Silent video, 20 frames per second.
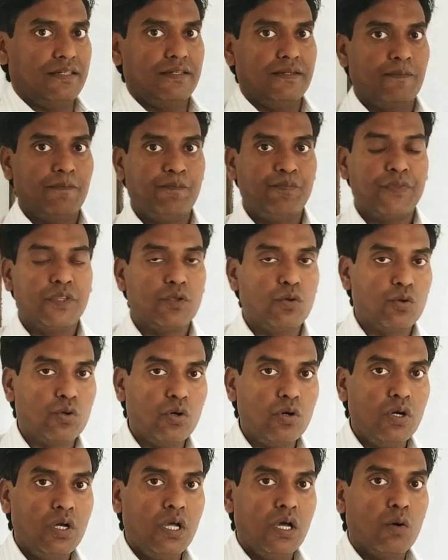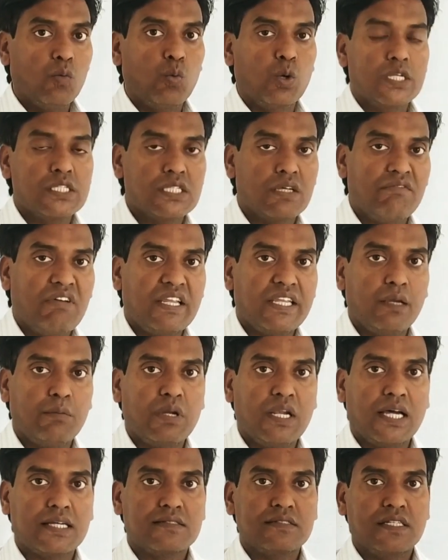You know what is a variable
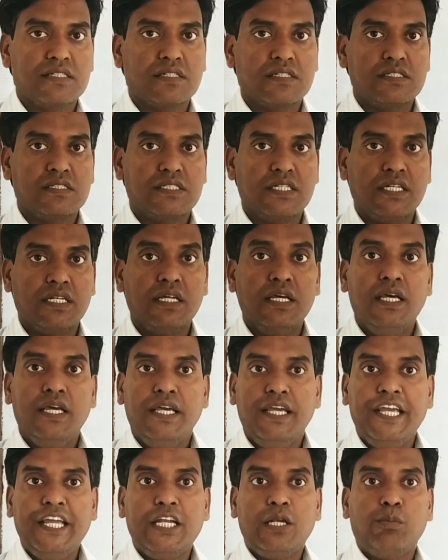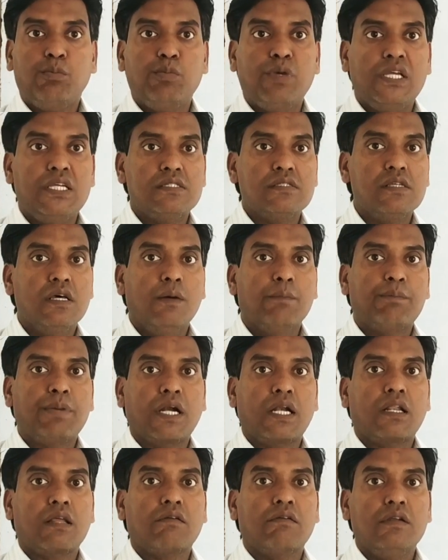oxidation state? It means
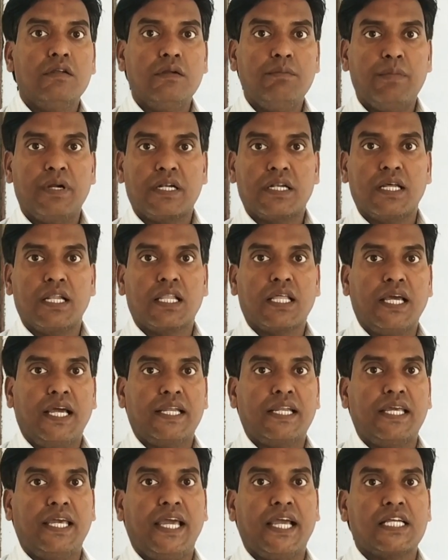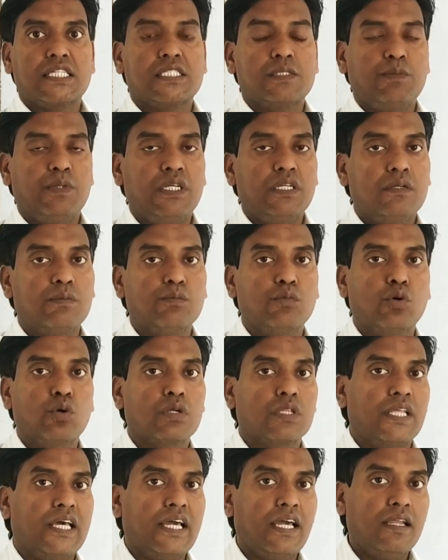particular metal can exhibit more
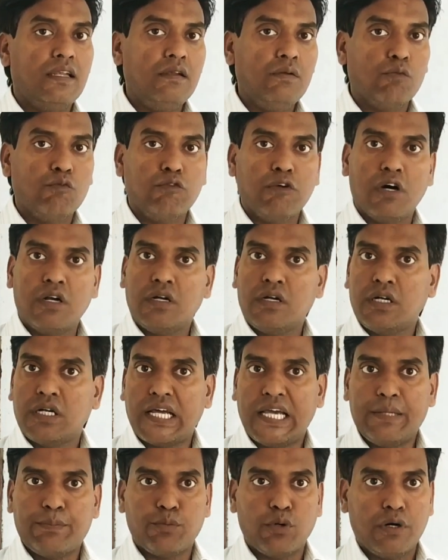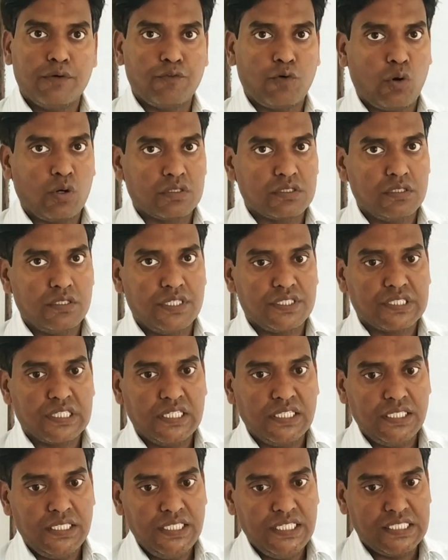than one type of
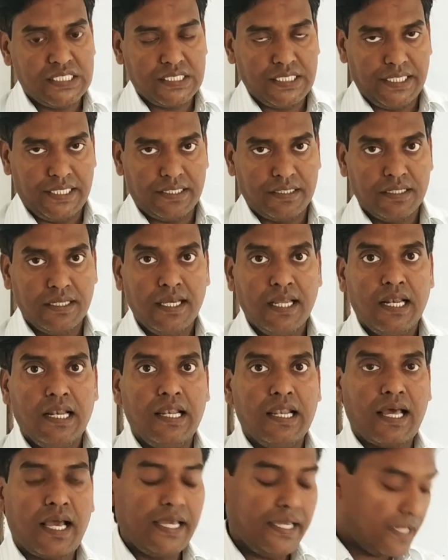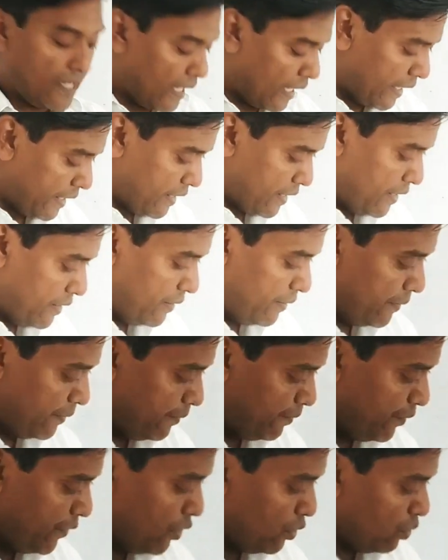oxidation state. Like
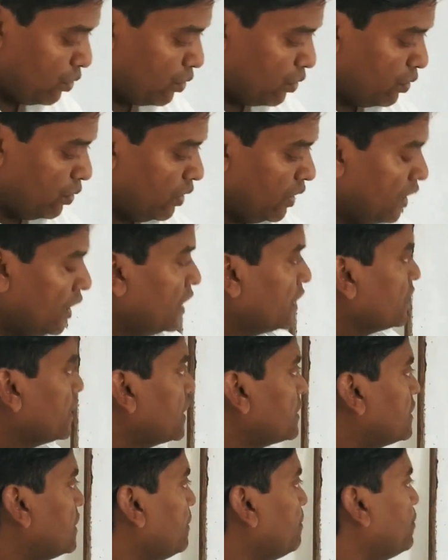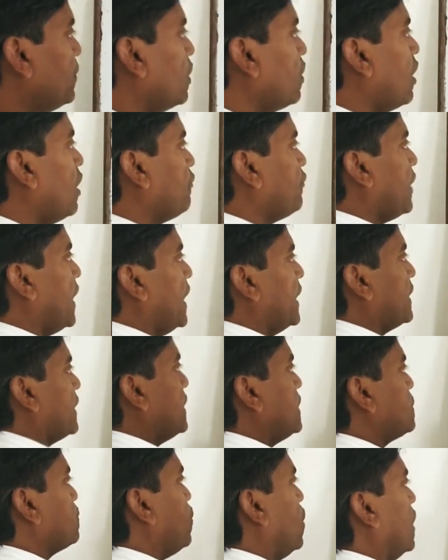iron, you know the symbol of iron
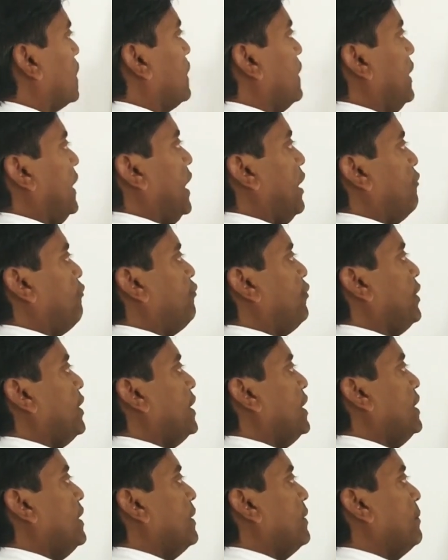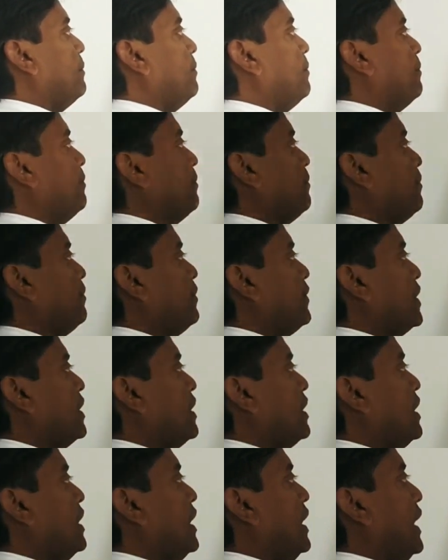is what? Fe,
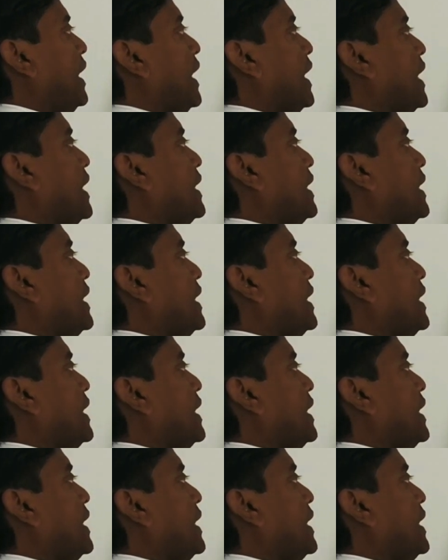and